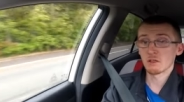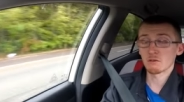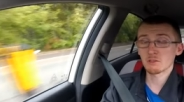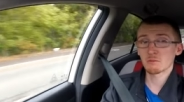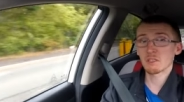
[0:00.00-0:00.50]

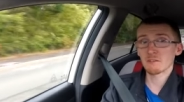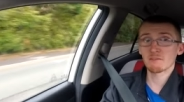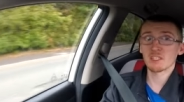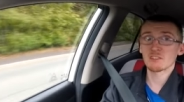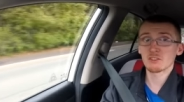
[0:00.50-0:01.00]
So what if
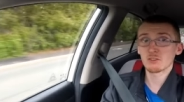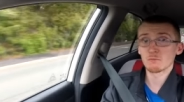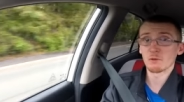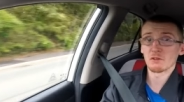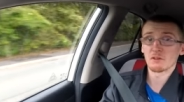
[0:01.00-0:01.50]
they turned
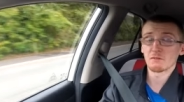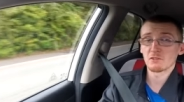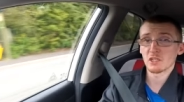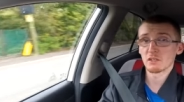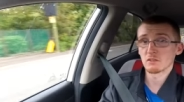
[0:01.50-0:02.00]
up on the off
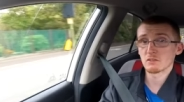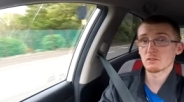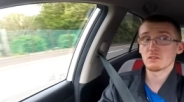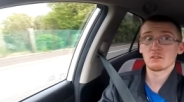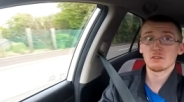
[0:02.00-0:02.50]
chance?
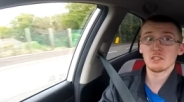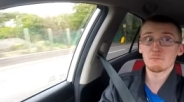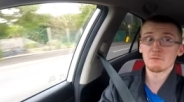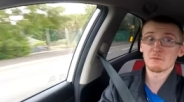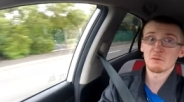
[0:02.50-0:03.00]
They're
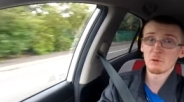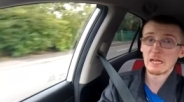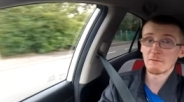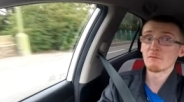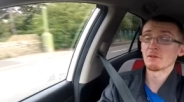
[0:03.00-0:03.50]
probably
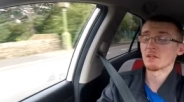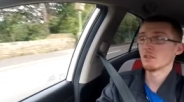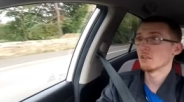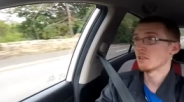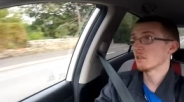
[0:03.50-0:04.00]
aware of it.
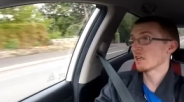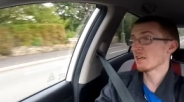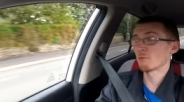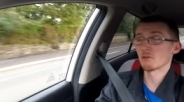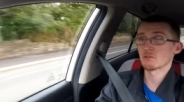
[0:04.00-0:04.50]
I
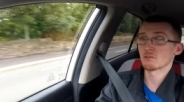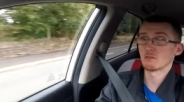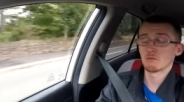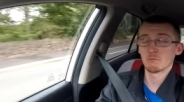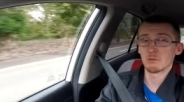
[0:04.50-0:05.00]
wasn't,
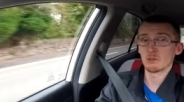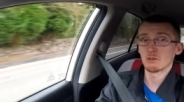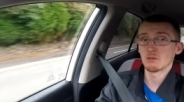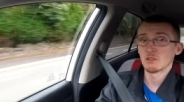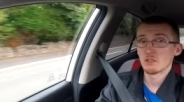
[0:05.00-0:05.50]

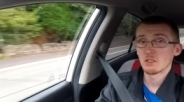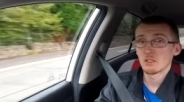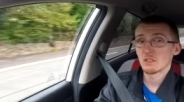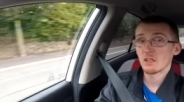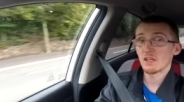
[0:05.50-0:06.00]

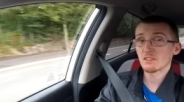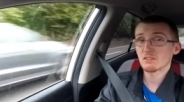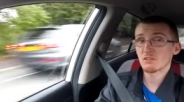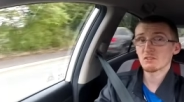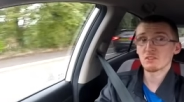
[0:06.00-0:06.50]
but it's
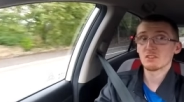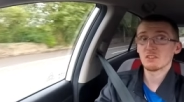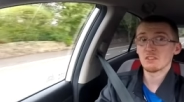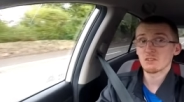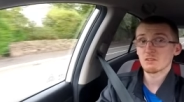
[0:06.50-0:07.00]
not the
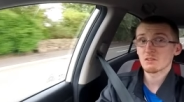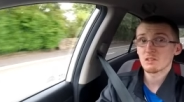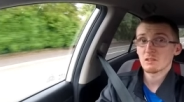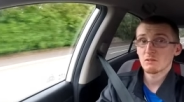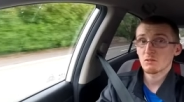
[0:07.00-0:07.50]

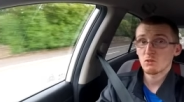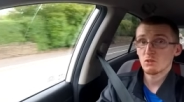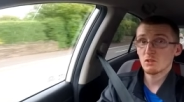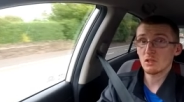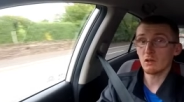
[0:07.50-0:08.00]

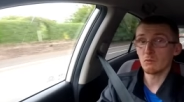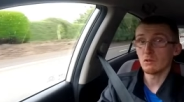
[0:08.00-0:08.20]
thing. You know,